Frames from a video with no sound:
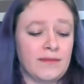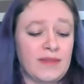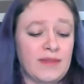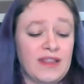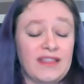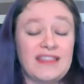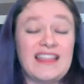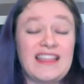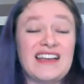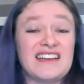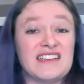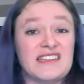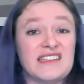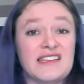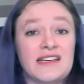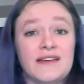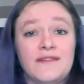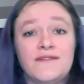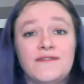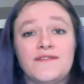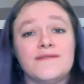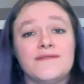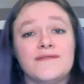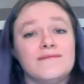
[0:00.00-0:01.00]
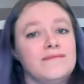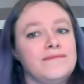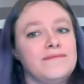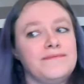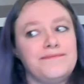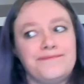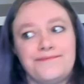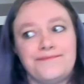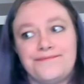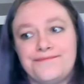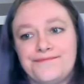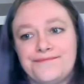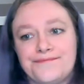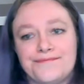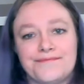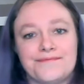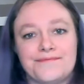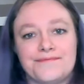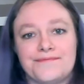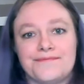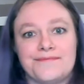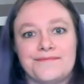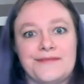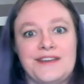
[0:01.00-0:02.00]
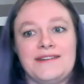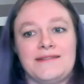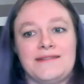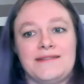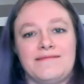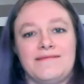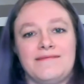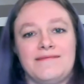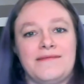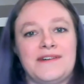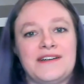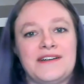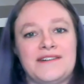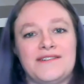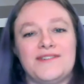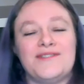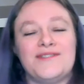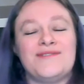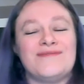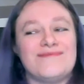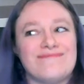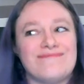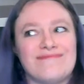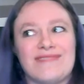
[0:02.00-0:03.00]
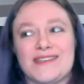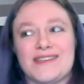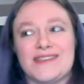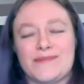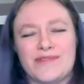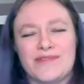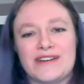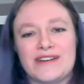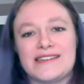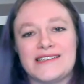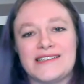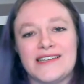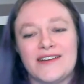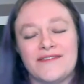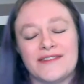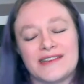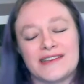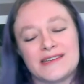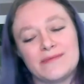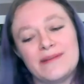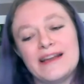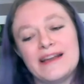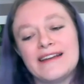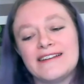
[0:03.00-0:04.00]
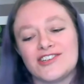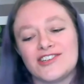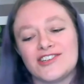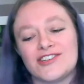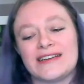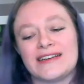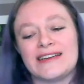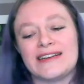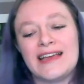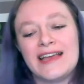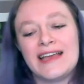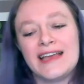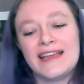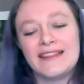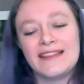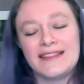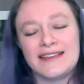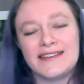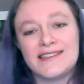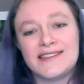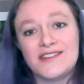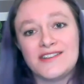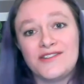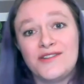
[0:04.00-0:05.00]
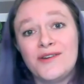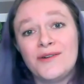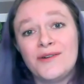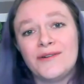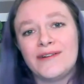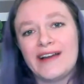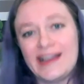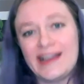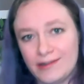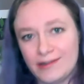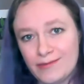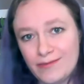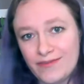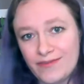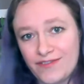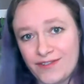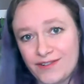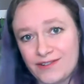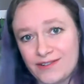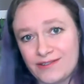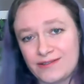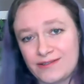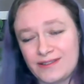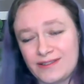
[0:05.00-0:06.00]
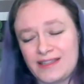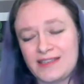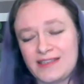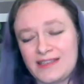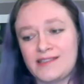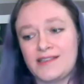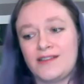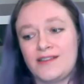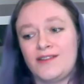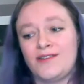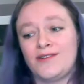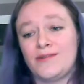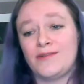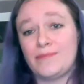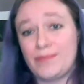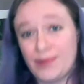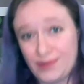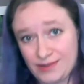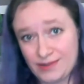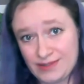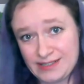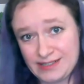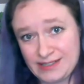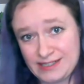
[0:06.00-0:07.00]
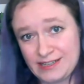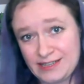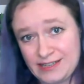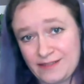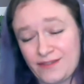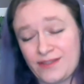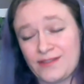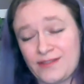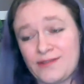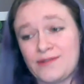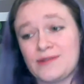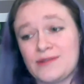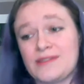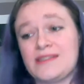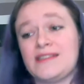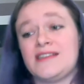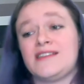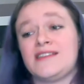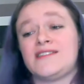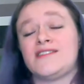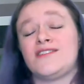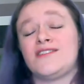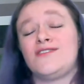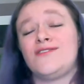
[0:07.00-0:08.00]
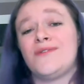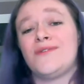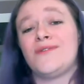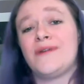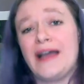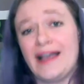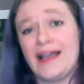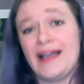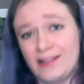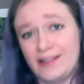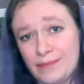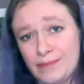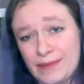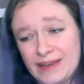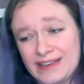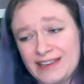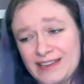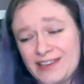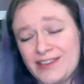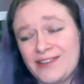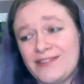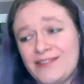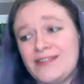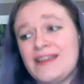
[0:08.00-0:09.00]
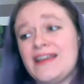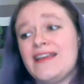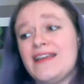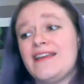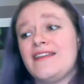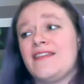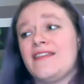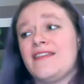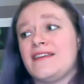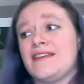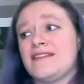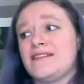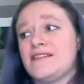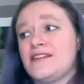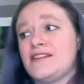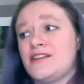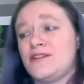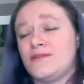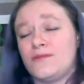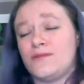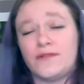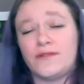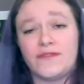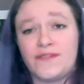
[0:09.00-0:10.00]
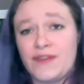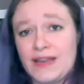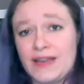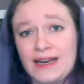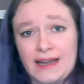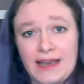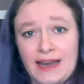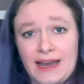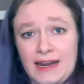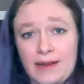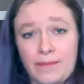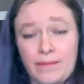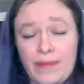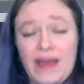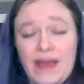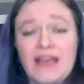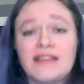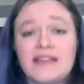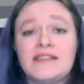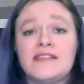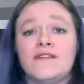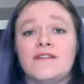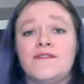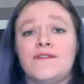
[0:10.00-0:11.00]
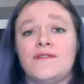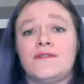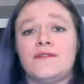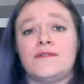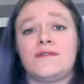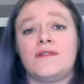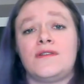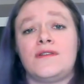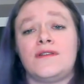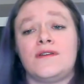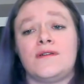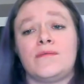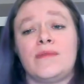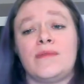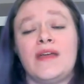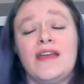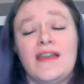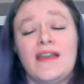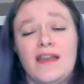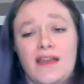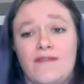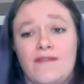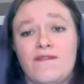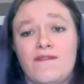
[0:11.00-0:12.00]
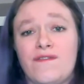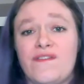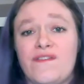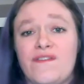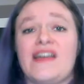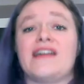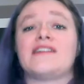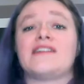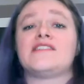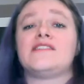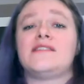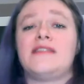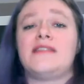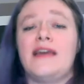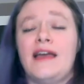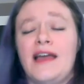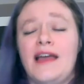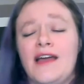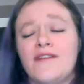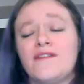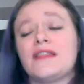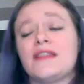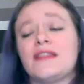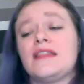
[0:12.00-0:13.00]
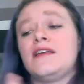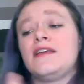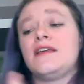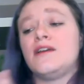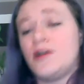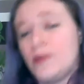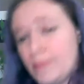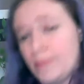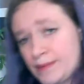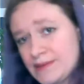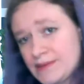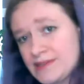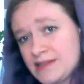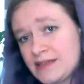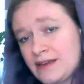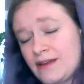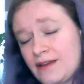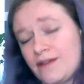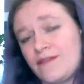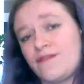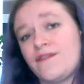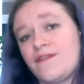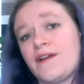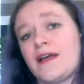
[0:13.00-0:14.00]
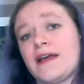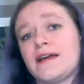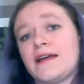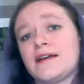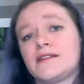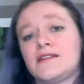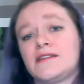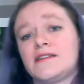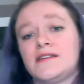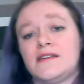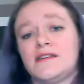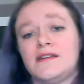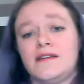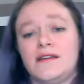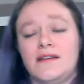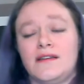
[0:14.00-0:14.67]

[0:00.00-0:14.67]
Negative, yeah, well, that's pretty self-explanatory. These are not helpful. These are not positive thoughts. These are not helping you. You're not feeling any better for them. In fact, they're having the opposite effect.